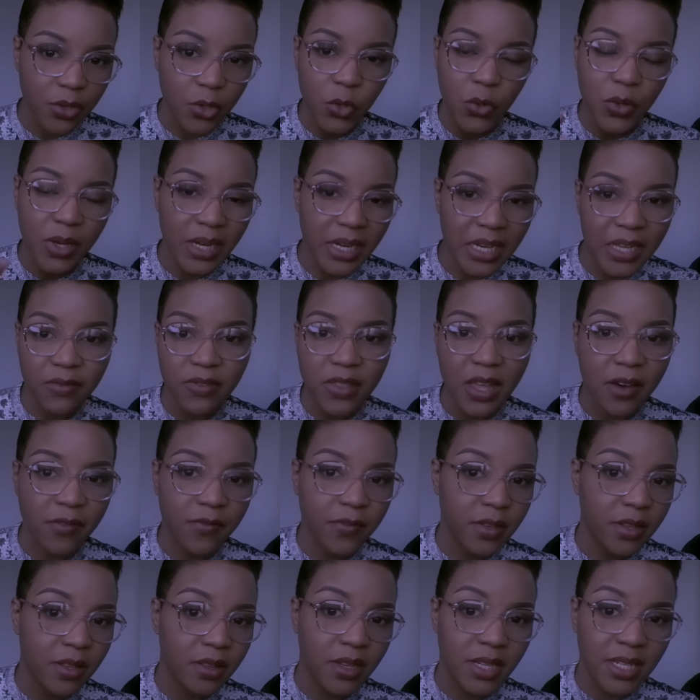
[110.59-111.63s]
You can leave that
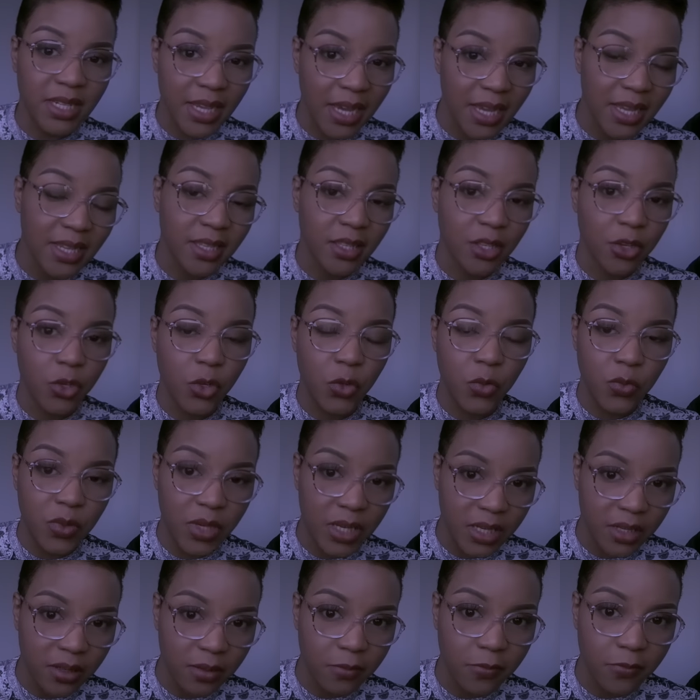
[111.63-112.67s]
for the days that you
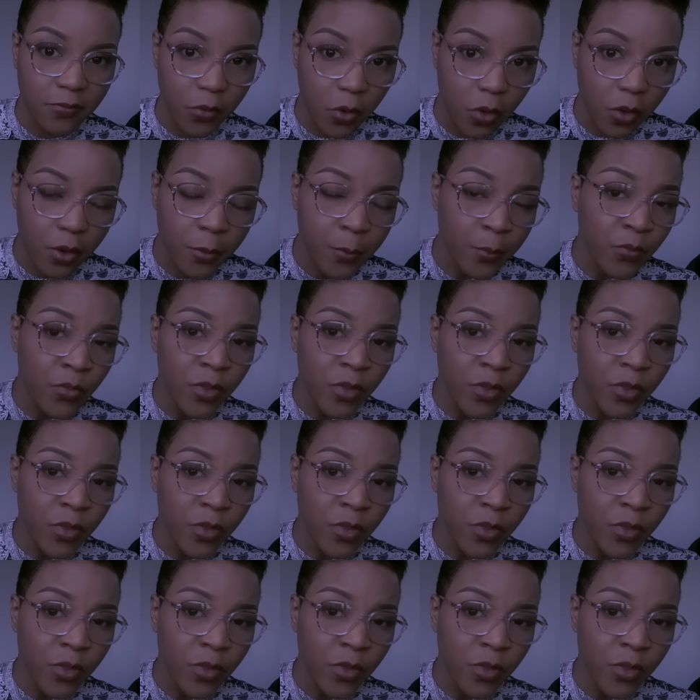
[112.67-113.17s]
need it for.